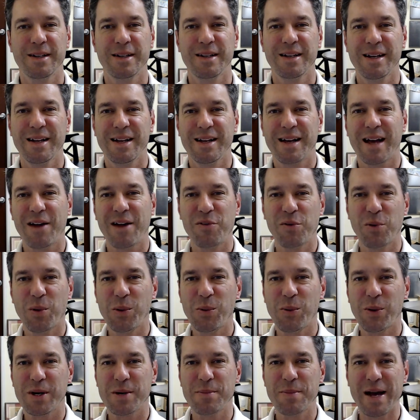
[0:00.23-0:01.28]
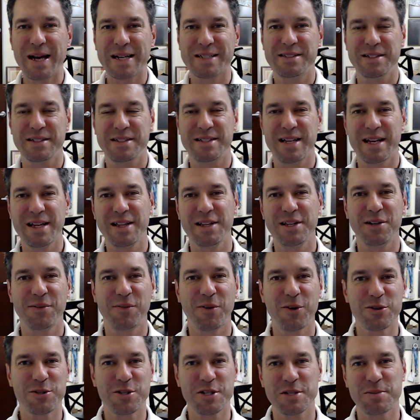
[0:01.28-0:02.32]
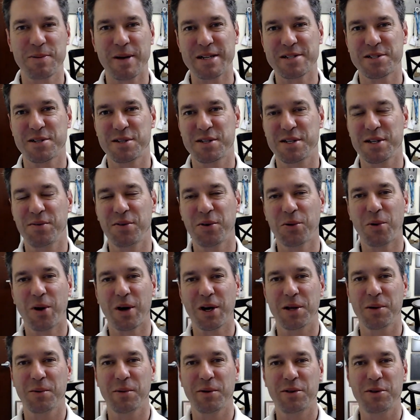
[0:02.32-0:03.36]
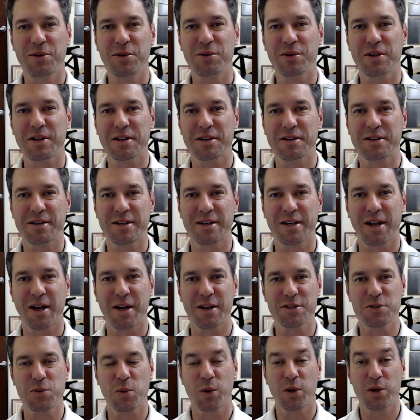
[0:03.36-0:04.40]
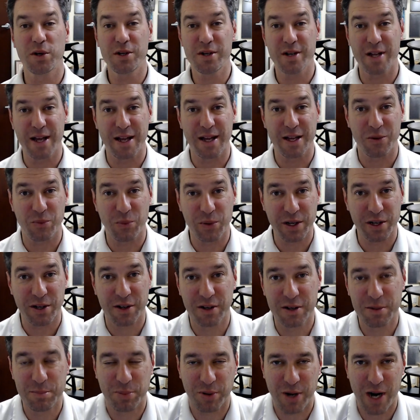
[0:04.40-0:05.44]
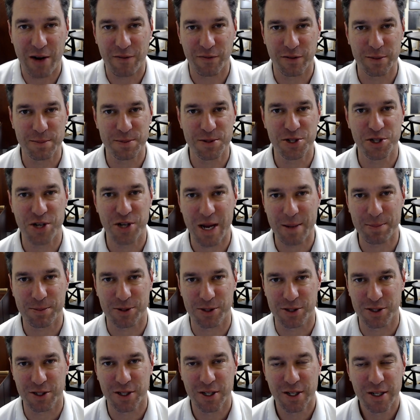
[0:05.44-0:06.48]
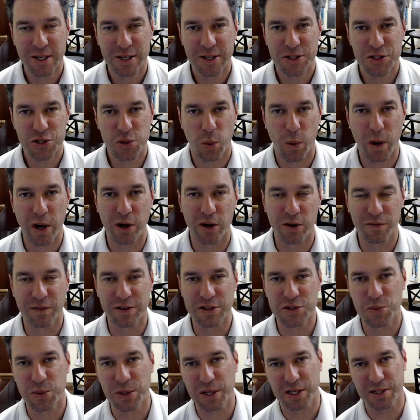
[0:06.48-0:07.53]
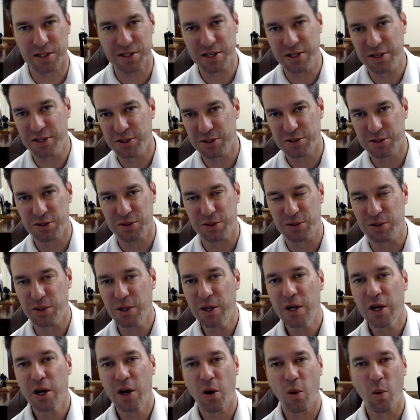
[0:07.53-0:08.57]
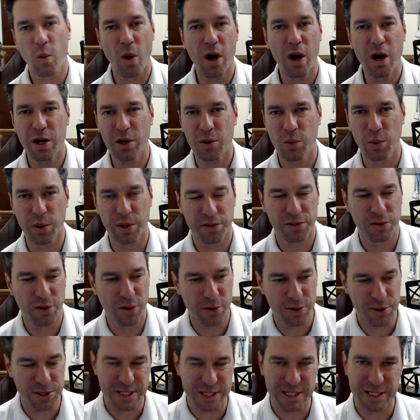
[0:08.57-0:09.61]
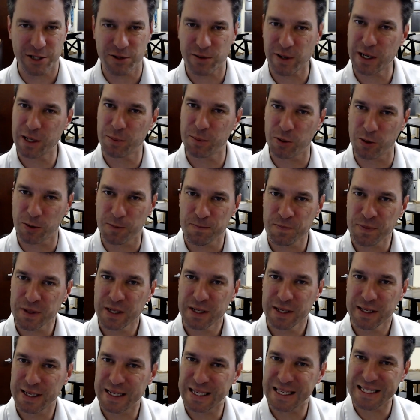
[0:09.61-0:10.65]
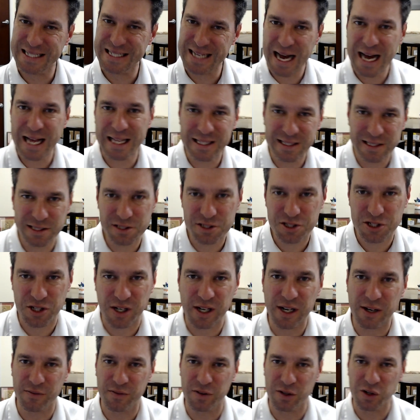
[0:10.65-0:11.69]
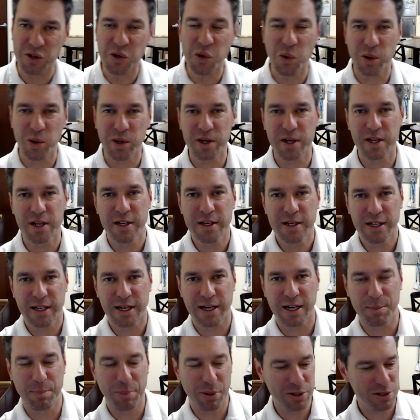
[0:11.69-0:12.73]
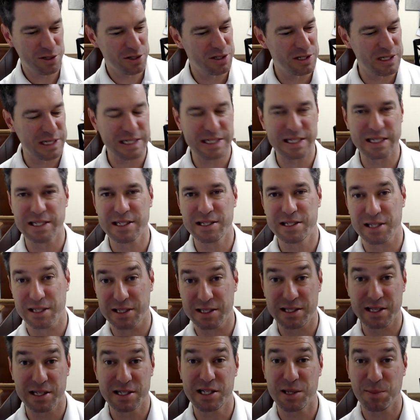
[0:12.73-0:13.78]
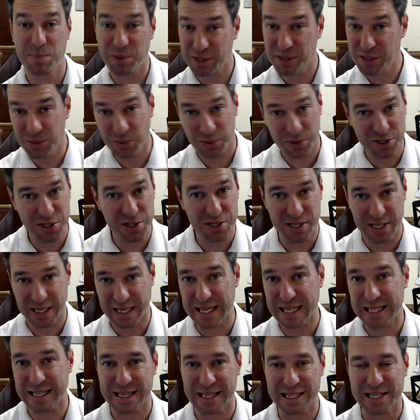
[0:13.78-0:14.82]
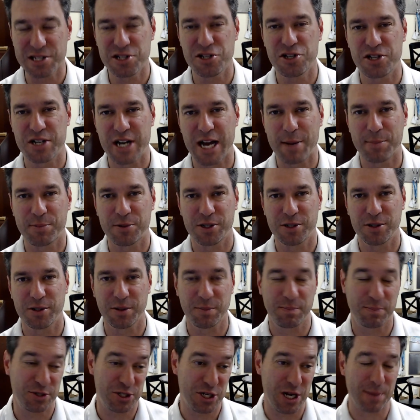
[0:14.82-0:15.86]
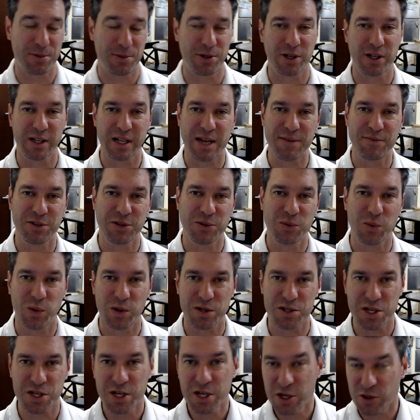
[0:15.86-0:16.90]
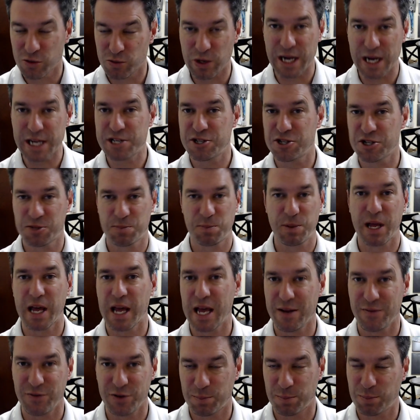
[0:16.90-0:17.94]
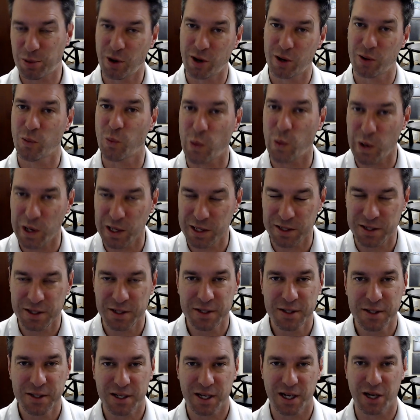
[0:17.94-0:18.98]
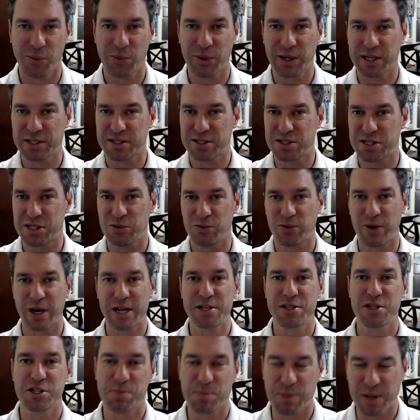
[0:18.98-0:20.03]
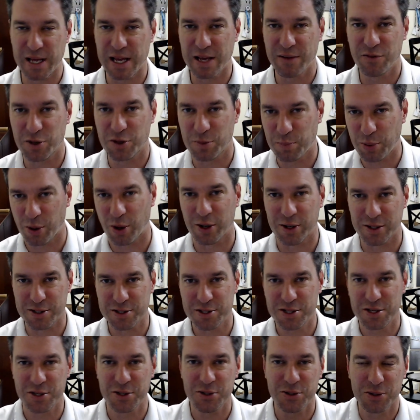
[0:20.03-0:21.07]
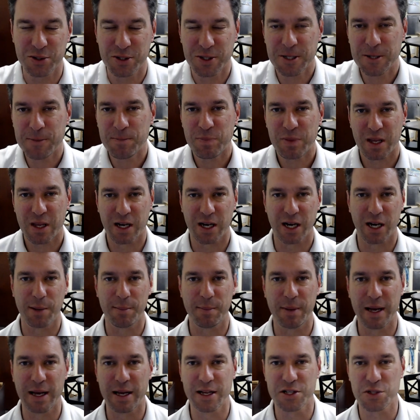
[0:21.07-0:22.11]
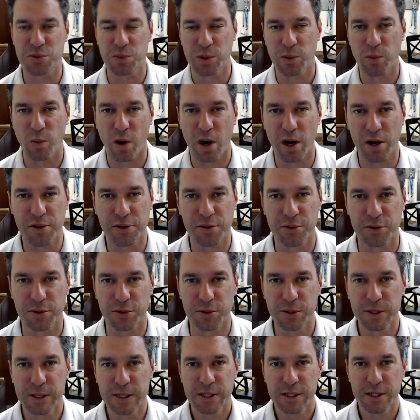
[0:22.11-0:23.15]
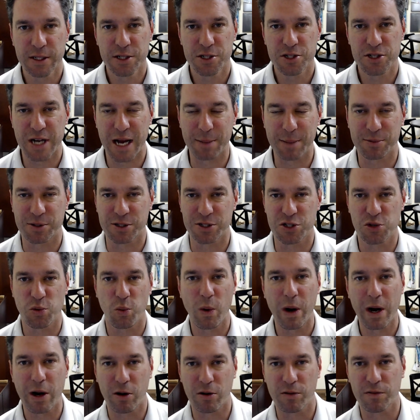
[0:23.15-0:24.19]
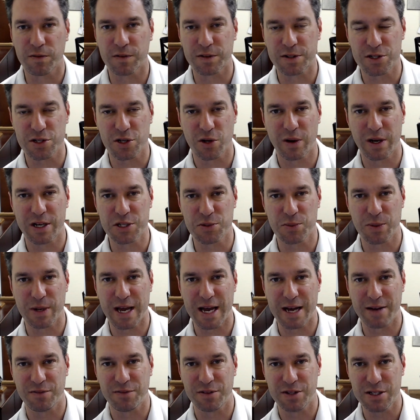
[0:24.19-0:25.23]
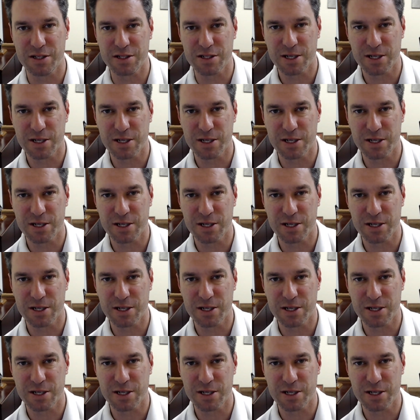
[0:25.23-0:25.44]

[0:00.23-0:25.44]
Hey everyone, welcome back to Daily Devotions. Pastor Steve here walking with you in God's Word, and we are in Proverbs chapter 12 as we continue to walk with those incredible uh, knowledge of the Lord, uh, pushes us into discipline, which is again this chapter. Chapter 11 was righteous behavior part one. Uh, we get to see righteous behavior part two um, as we walk through chapter 12. And so as we have these